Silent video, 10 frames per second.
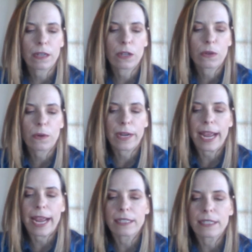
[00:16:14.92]

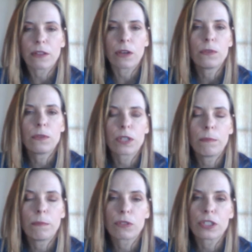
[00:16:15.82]
create those
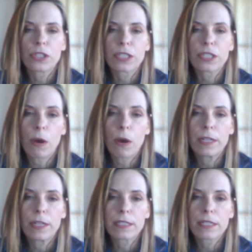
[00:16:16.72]
emotions and
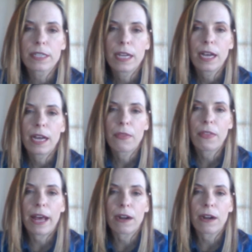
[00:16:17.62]
moments
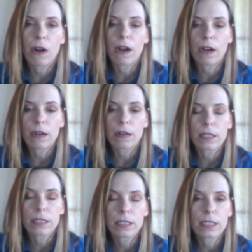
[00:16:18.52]
that are
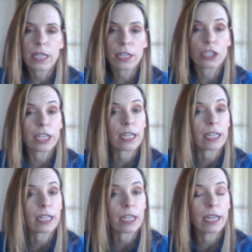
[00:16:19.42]

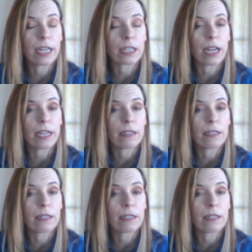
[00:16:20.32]
touching and